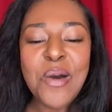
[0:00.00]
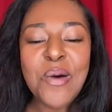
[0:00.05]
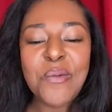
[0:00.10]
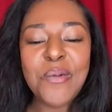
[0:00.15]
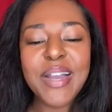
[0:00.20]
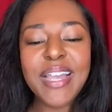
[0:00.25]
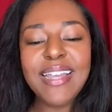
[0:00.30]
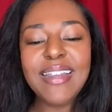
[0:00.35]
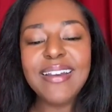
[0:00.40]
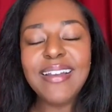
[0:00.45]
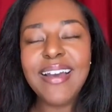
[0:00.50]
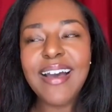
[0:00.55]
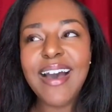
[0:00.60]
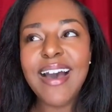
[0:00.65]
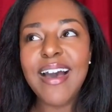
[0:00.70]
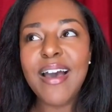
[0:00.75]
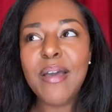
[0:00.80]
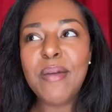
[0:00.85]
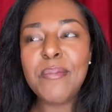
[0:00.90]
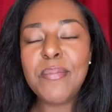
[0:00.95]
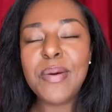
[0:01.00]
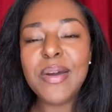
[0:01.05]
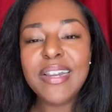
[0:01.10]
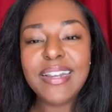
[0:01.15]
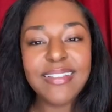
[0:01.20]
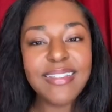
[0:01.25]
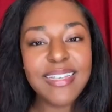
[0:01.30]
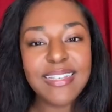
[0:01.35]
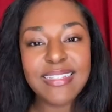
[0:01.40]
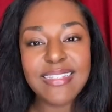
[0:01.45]
when I'm
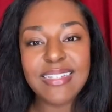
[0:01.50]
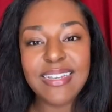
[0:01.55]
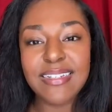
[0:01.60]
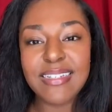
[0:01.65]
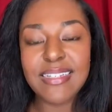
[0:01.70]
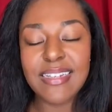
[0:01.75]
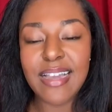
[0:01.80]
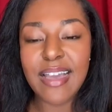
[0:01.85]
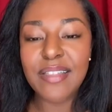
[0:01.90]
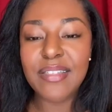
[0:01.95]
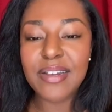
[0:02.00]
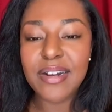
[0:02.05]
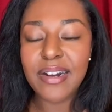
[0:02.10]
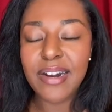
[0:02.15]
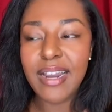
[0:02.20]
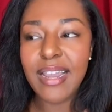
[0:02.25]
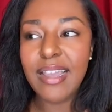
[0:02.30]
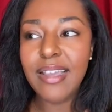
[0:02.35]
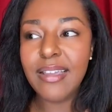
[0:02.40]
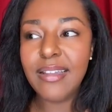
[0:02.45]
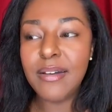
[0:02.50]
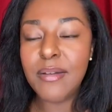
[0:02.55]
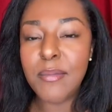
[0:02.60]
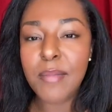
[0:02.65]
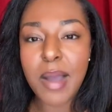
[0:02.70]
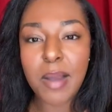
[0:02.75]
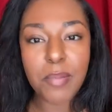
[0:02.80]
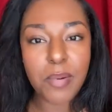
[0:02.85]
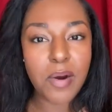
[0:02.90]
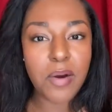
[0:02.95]
putting these things together in
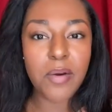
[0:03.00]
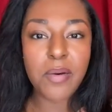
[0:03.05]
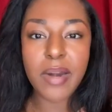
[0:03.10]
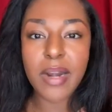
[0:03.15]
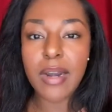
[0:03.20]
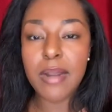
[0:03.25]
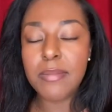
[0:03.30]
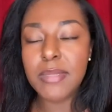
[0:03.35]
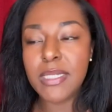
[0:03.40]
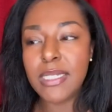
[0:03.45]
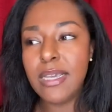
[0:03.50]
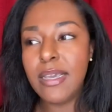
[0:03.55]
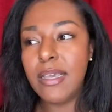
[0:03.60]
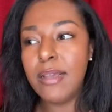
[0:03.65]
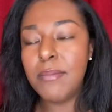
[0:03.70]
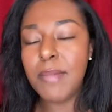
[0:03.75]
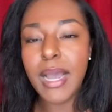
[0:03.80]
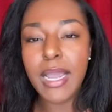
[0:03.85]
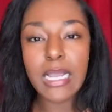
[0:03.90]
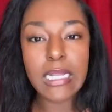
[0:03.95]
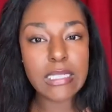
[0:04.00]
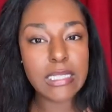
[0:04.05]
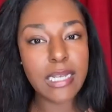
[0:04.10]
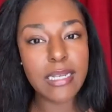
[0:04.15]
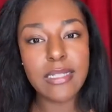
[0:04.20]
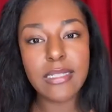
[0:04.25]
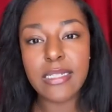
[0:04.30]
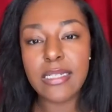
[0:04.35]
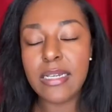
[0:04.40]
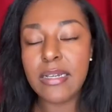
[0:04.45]
my programs, in my
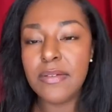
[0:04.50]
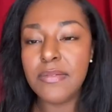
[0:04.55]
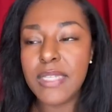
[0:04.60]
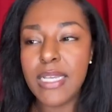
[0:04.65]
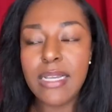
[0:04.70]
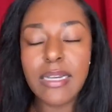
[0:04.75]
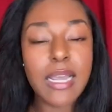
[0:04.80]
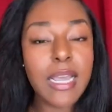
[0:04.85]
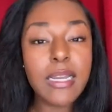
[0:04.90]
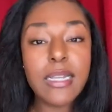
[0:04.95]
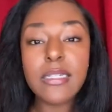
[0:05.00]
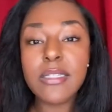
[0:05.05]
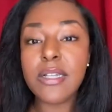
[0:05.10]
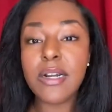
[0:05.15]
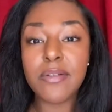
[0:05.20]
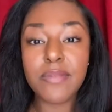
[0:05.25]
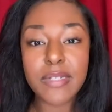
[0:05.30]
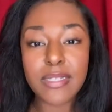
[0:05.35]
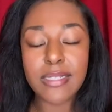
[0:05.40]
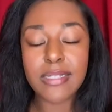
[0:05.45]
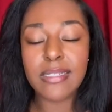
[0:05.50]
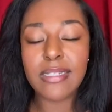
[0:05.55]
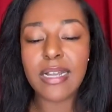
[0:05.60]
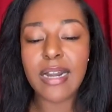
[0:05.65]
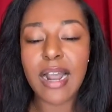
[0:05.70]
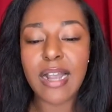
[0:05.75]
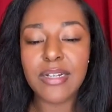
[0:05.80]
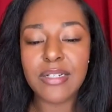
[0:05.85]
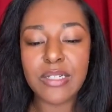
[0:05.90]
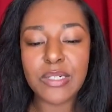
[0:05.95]
intensives, in any services that
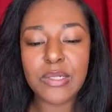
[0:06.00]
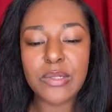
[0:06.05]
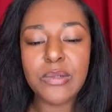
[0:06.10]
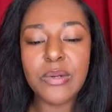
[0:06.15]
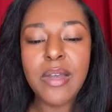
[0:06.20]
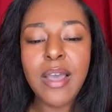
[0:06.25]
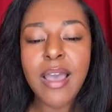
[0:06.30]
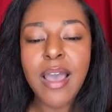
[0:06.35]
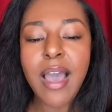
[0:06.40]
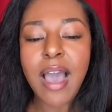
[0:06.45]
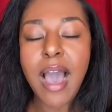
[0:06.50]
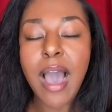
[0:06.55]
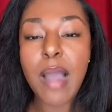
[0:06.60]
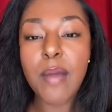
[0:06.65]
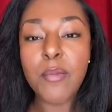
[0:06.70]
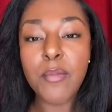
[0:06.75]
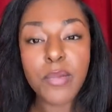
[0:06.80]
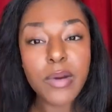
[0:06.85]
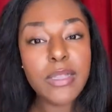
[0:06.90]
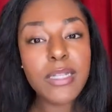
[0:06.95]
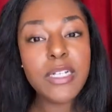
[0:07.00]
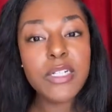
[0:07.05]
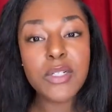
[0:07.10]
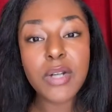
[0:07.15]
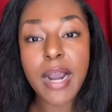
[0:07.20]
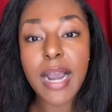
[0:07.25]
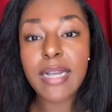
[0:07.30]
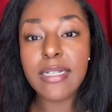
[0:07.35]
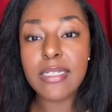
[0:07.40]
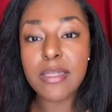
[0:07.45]
I do, I'm really
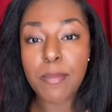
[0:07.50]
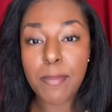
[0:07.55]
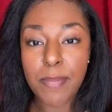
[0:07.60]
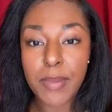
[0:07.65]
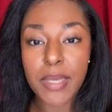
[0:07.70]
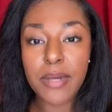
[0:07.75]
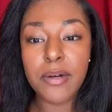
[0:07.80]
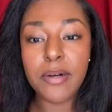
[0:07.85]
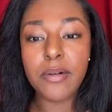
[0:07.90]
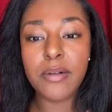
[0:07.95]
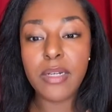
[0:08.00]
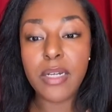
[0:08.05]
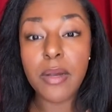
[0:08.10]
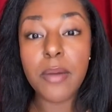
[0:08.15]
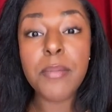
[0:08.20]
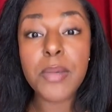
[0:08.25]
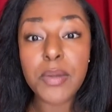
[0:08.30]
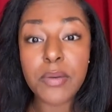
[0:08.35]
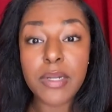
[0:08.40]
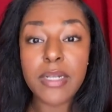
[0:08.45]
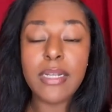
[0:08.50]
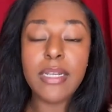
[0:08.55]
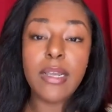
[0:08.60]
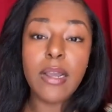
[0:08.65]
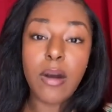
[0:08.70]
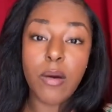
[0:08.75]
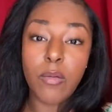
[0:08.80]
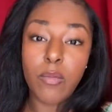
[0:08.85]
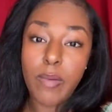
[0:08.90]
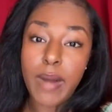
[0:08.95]
trying to build community
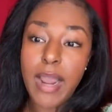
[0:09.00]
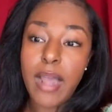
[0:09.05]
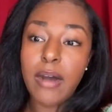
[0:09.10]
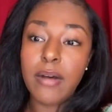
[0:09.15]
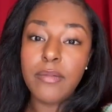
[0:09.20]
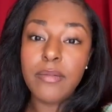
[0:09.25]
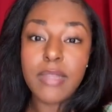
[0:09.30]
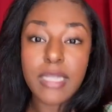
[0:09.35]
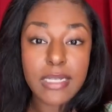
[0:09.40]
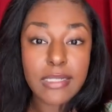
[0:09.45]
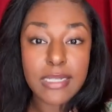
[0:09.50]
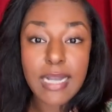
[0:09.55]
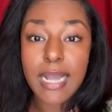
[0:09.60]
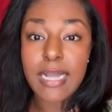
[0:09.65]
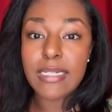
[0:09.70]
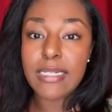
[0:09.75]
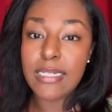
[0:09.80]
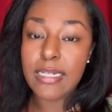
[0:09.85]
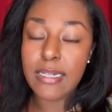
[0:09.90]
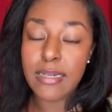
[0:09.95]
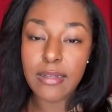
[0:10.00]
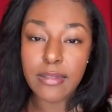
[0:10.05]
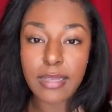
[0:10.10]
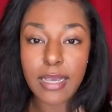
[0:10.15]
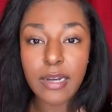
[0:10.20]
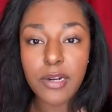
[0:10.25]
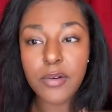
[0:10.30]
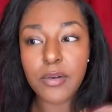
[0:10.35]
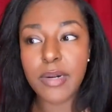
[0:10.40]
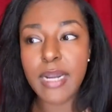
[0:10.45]
around this idea
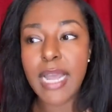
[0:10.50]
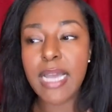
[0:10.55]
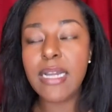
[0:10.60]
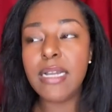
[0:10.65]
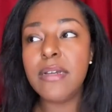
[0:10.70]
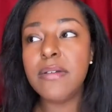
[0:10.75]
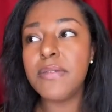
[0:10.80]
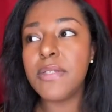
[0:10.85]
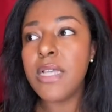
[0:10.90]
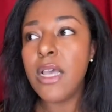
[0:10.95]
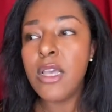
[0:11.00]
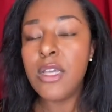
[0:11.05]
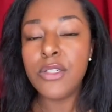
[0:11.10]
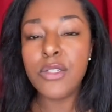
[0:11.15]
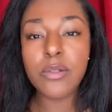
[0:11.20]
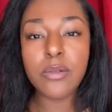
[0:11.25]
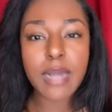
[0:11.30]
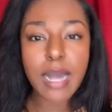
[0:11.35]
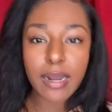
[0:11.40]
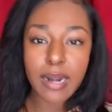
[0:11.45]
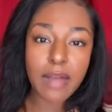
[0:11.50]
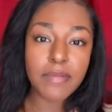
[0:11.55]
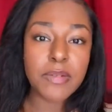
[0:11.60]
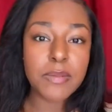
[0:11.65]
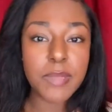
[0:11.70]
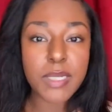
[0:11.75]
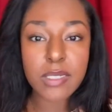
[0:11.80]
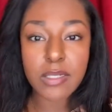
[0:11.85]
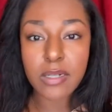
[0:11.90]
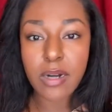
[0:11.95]
that creatives do not have to
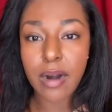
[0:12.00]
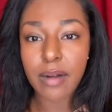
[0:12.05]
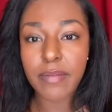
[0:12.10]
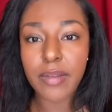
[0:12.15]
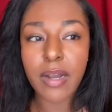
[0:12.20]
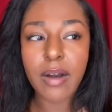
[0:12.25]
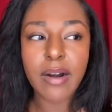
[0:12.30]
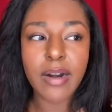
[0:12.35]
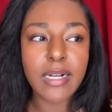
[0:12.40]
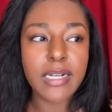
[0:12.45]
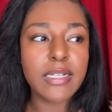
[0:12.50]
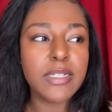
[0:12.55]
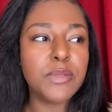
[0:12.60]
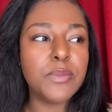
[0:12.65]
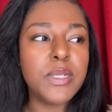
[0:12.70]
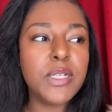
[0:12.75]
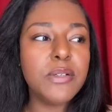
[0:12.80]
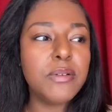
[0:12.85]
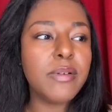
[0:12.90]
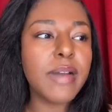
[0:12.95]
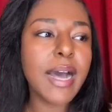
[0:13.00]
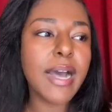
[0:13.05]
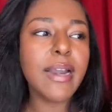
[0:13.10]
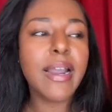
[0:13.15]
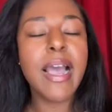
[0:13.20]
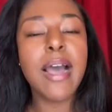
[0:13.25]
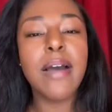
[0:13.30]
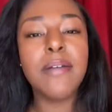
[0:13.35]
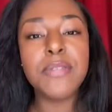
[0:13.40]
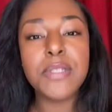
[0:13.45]
be starving artists. We do not
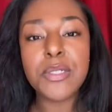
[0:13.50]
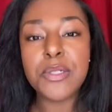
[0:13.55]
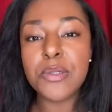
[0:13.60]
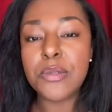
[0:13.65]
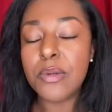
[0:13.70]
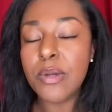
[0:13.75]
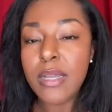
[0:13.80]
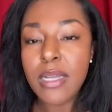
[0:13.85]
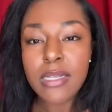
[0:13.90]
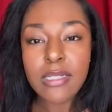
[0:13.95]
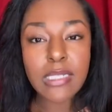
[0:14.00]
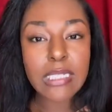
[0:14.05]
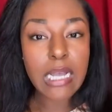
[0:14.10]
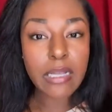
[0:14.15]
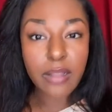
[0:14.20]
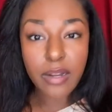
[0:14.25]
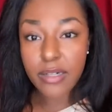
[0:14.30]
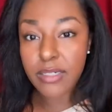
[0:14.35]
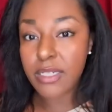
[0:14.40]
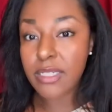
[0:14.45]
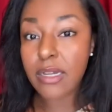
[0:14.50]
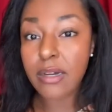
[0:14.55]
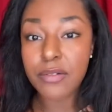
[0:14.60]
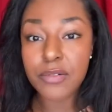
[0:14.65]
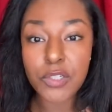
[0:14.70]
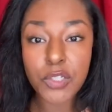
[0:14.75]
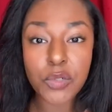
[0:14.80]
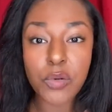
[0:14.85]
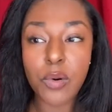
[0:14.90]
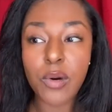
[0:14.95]
have to sell
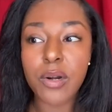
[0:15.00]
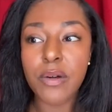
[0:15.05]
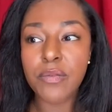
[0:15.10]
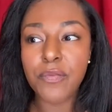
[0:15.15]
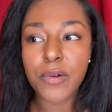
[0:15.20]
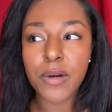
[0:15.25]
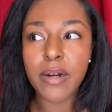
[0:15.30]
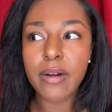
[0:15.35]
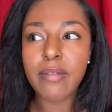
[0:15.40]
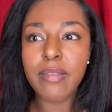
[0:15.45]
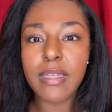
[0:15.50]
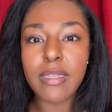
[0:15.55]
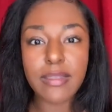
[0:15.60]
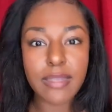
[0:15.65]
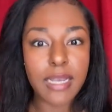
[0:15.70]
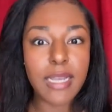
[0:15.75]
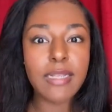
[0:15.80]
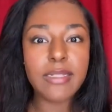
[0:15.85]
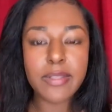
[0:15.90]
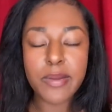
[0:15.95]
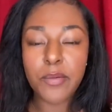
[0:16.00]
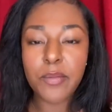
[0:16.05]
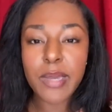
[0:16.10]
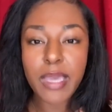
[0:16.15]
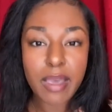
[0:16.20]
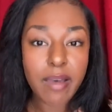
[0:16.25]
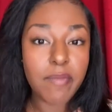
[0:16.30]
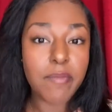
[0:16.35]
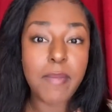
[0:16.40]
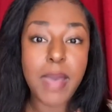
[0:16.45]
ourselves short for the things that
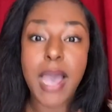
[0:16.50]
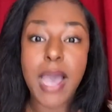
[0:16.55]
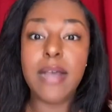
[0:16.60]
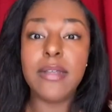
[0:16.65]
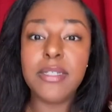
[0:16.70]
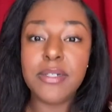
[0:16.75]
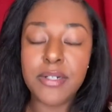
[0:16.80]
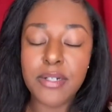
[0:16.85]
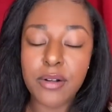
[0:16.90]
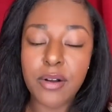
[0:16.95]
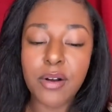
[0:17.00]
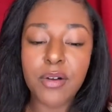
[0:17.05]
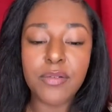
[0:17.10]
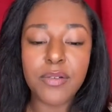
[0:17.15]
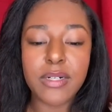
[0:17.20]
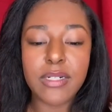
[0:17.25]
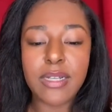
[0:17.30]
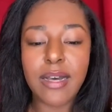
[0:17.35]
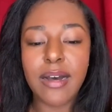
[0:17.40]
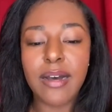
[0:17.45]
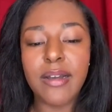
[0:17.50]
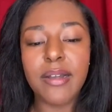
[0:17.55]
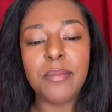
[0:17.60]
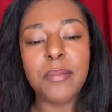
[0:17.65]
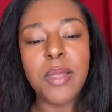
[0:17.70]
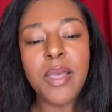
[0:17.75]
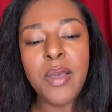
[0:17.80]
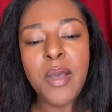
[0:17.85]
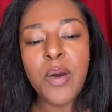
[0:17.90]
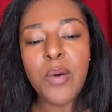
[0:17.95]
we have mastered over time.
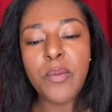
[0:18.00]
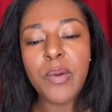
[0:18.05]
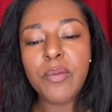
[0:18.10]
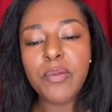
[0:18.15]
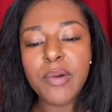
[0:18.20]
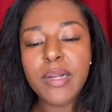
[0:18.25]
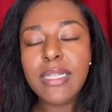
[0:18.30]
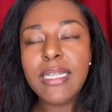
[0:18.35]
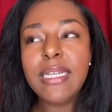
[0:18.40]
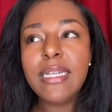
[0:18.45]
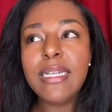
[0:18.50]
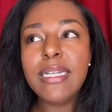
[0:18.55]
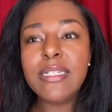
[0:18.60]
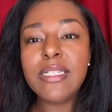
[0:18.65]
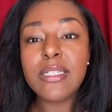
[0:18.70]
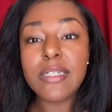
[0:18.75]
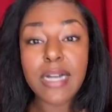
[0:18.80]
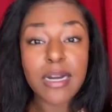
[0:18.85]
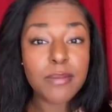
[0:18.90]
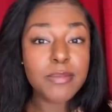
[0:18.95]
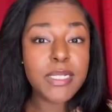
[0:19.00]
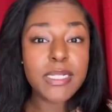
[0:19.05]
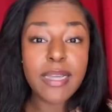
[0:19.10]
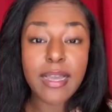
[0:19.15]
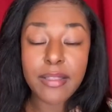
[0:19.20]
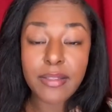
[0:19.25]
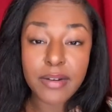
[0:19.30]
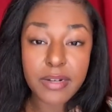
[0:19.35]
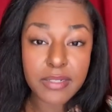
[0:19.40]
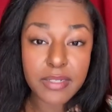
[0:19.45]
We really need to come
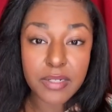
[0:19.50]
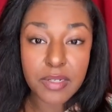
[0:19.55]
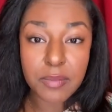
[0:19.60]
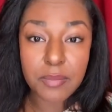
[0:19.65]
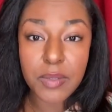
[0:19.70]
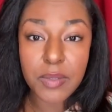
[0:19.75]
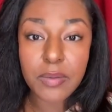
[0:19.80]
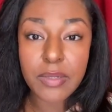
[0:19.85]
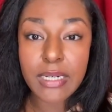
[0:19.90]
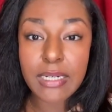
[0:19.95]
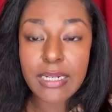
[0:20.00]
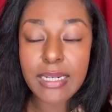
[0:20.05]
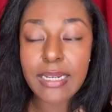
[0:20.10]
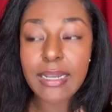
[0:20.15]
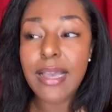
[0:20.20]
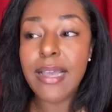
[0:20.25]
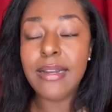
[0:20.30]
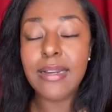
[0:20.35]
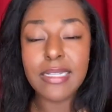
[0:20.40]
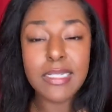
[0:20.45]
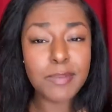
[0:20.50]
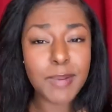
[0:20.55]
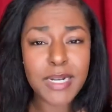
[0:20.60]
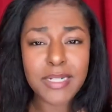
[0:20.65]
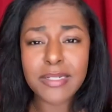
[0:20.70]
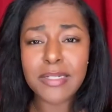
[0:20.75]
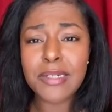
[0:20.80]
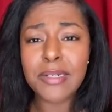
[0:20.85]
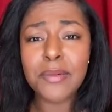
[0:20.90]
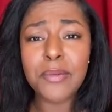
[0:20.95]
together as a community, and
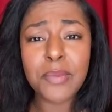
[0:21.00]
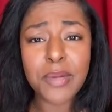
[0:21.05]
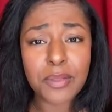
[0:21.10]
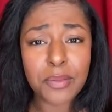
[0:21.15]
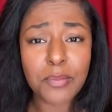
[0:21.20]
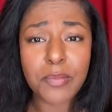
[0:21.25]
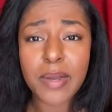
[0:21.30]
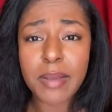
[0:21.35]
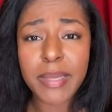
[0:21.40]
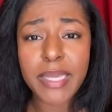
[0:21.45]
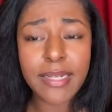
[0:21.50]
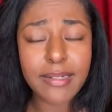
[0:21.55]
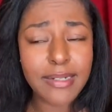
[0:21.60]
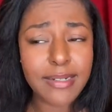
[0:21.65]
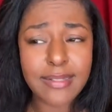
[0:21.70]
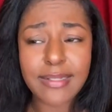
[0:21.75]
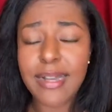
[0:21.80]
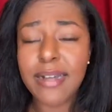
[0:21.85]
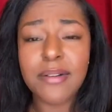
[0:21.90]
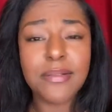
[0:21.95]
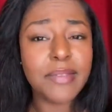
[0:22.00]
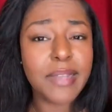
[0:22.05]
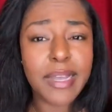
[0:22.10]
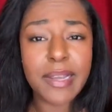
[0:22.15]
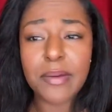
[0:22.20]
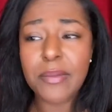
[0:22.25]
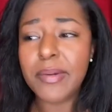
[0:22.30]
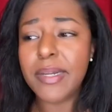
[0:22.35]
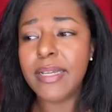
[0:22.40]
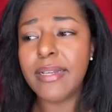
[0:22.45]
especially with women, because I don't
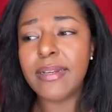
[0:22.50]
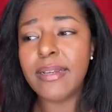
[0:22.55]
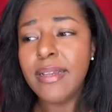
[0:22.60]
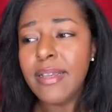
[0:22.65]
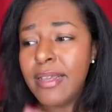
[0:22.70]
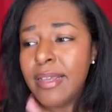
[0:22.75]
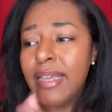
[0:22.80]
like when